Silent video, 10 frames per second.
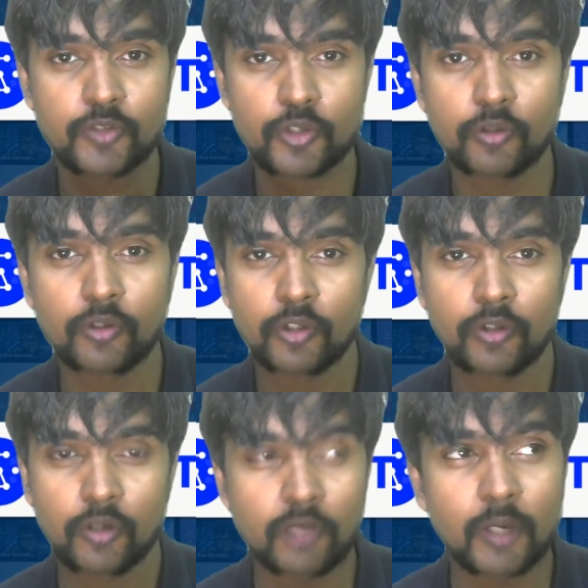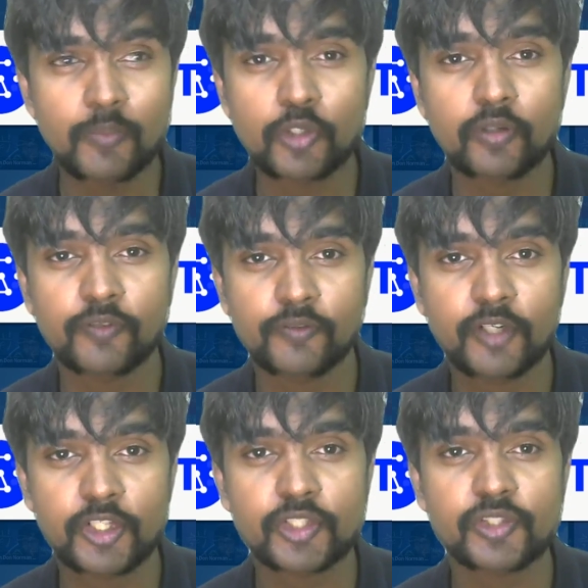So uh, I'm sure for
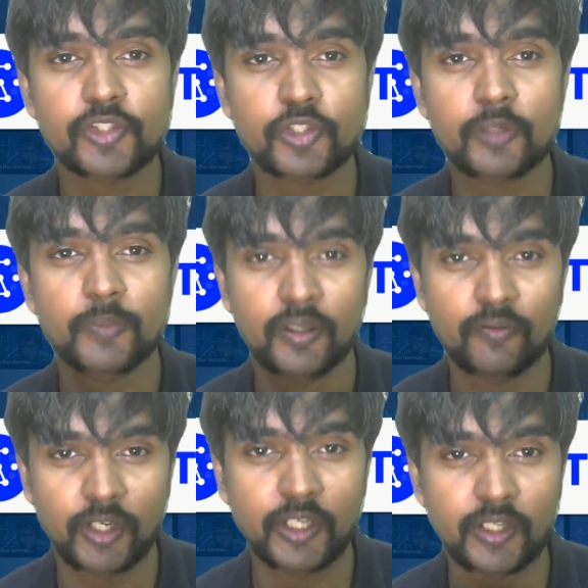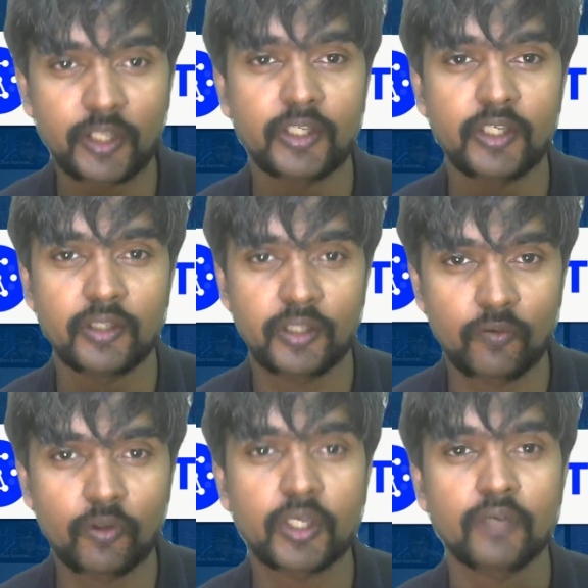freshers this can be very tricky in a
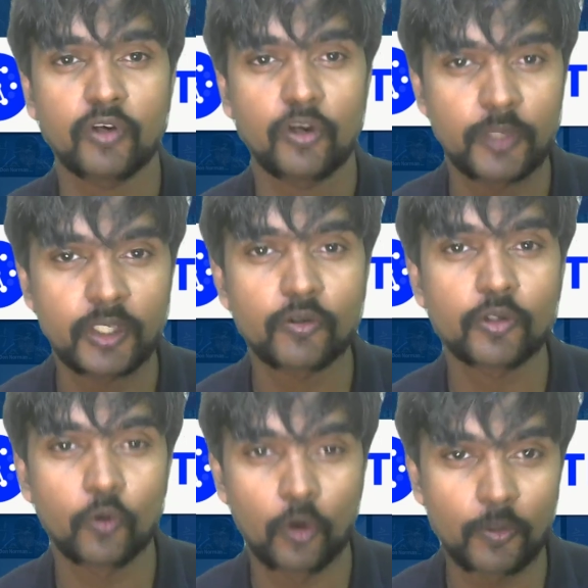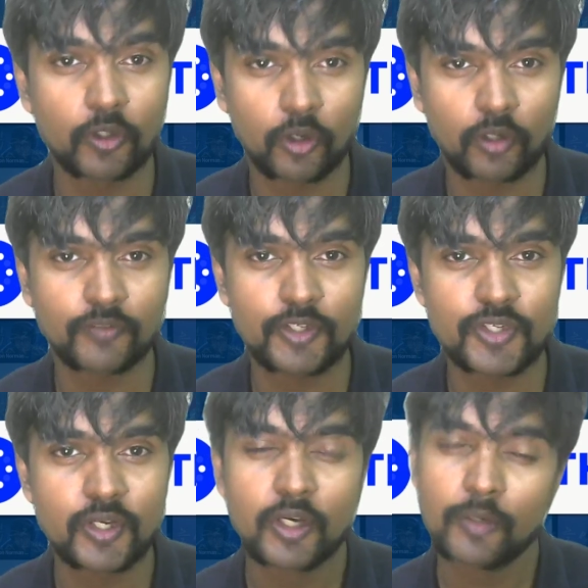work environment. How do you go about all of this?
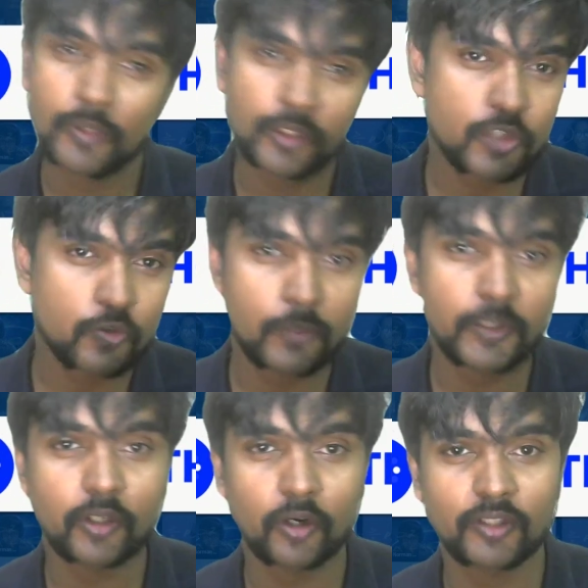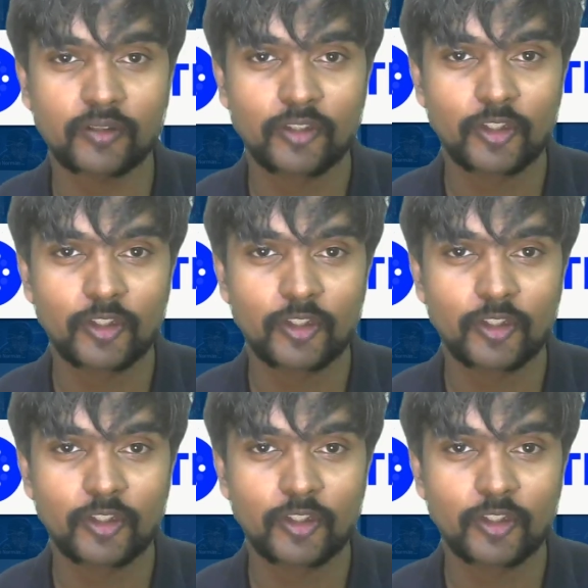But this will be taught.